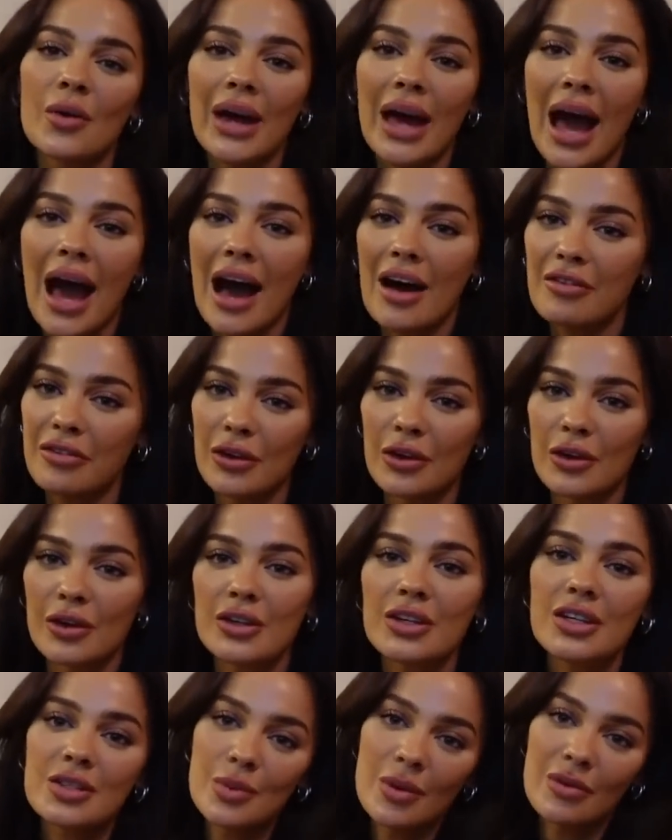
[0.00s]
get our food
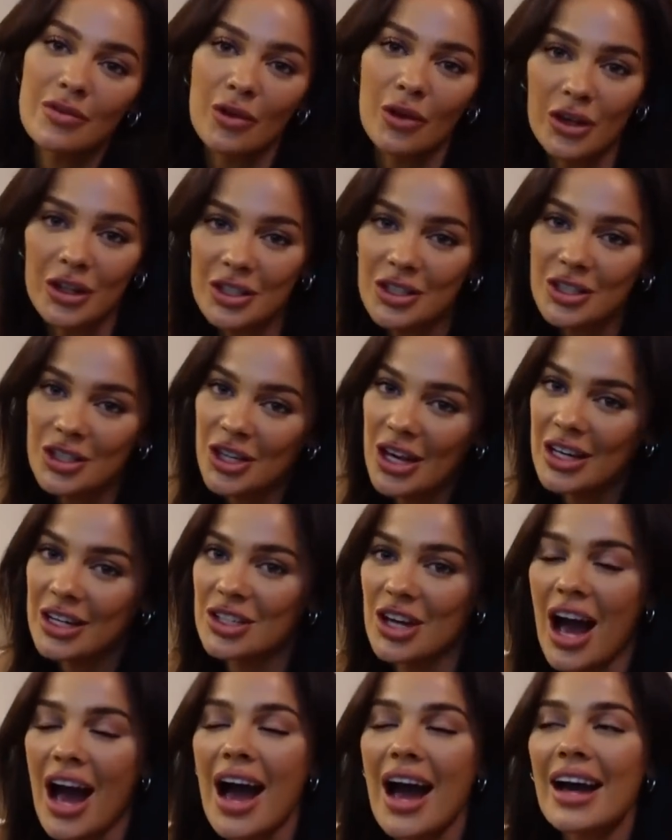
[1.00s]
because we've ordered Shake
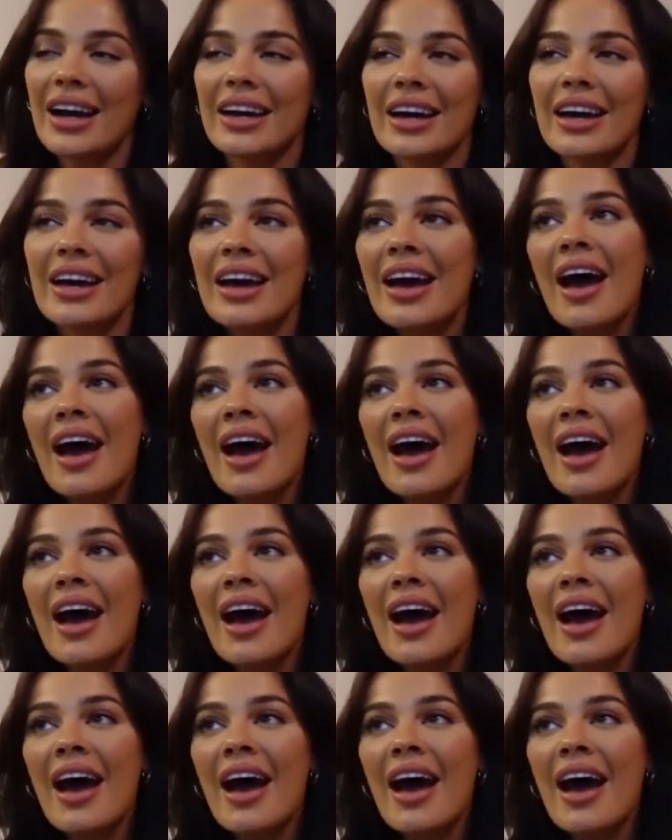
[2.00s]
Shack.